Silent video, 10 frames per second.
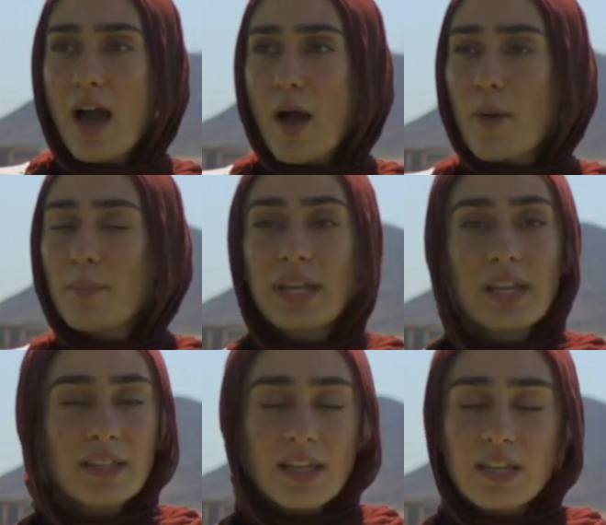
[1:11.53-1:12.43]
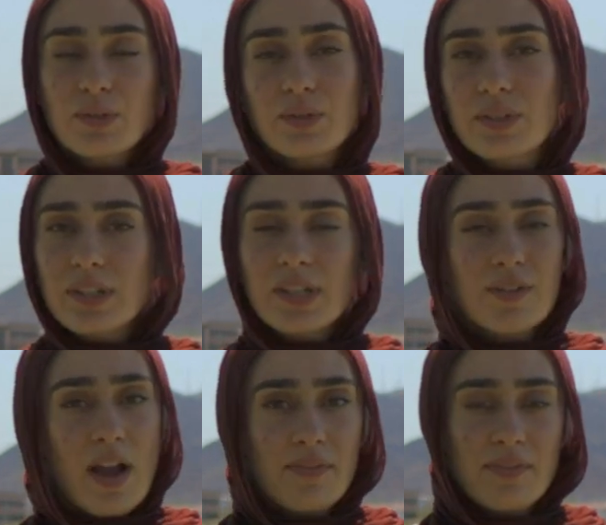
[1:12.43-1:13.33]
making like cool looking
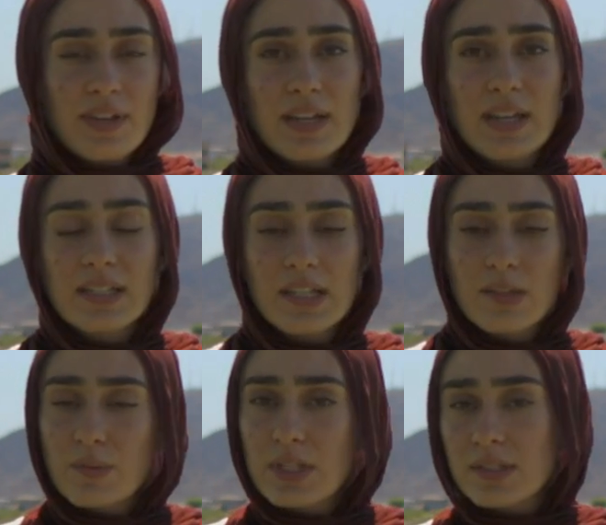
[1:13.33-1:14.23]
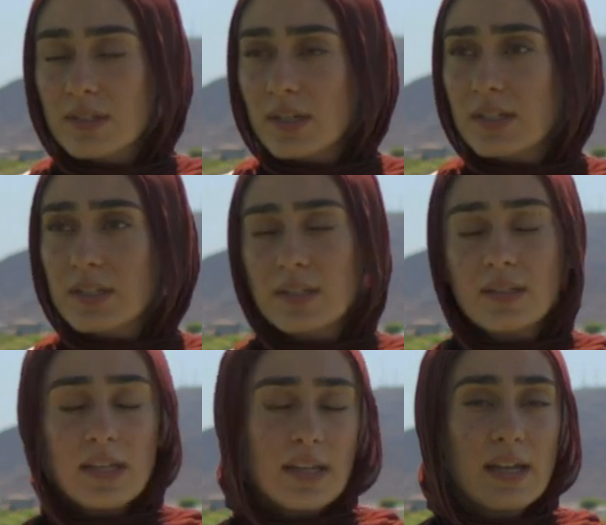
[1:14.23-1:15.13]
graphics, and we started
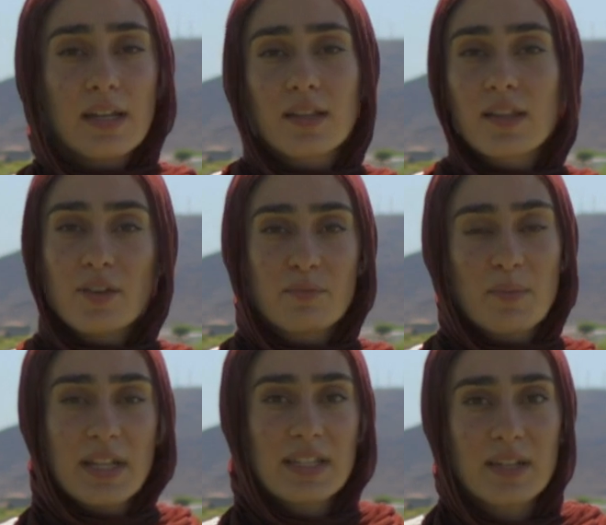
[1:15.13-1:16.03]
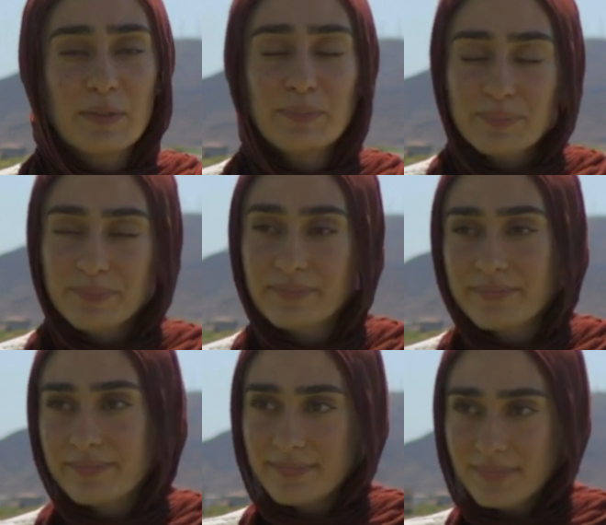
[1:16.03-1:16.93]
like gaining a lot of momentum.
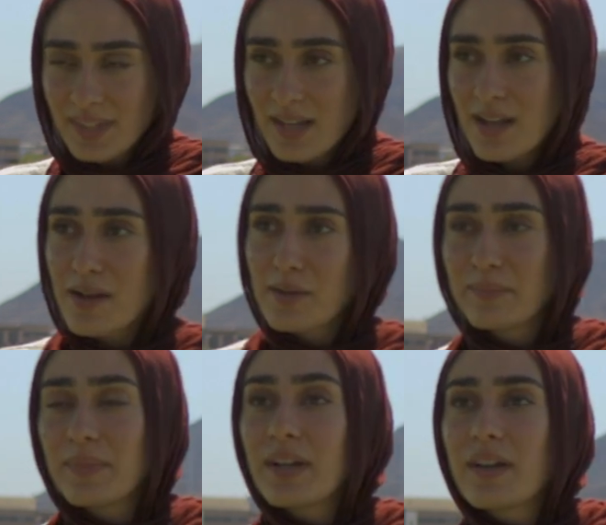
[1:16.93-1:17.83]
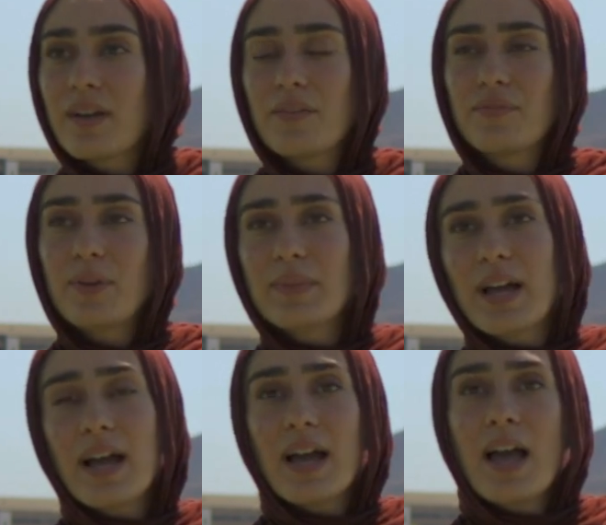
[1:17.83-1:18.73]
From that,